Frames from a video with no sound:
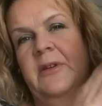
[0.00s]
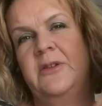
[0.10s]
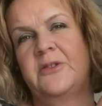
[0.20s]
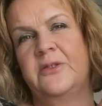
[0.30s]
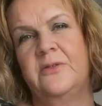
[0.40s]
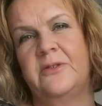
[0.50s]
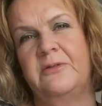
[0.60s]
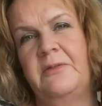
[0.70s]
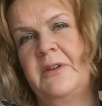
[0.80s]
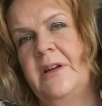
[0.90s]
Revolution
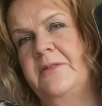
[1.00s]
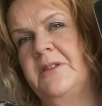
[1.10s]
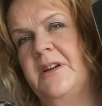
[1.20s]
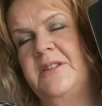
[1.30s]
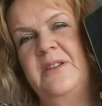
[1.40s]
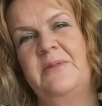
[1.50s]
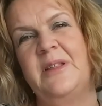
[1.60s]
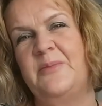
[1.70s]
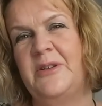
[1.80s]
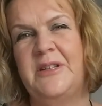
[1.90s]
order arrived. I don't know why
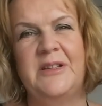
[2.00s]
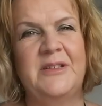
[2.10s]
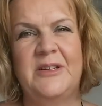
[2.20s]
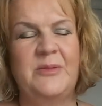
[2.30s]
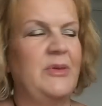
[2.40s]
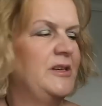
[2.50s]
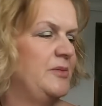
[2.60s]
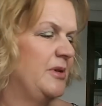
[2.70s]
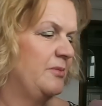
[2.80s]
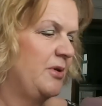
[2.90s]
they put it in such a
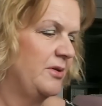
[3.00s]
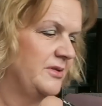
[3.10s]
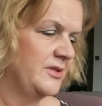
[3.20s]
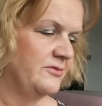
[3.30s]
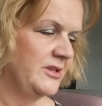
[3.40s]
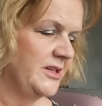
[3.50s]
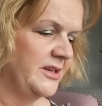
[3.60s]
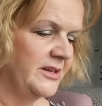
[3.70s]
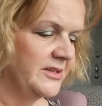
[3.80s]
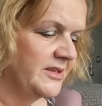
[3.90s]
bloody big box. It's
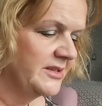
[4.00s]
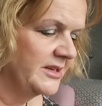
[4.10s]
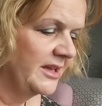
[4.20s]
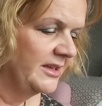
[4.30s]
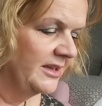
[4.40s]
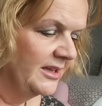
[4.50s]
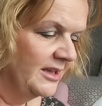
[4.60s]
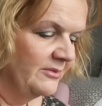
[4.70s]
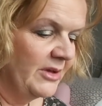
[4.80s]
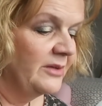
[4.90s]
ridiculous, isn't it?
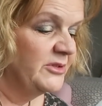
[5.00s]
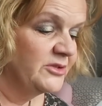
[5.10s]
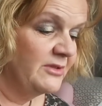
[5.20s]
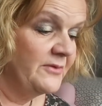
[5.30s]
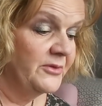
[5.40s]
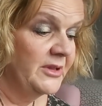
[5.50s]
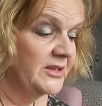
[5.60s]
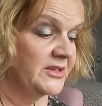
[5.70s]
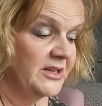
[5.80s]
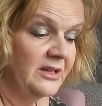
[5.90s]
But I'm just grateful
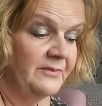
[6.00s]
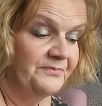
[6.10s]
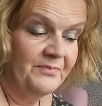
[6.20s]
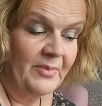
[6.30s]
they're still...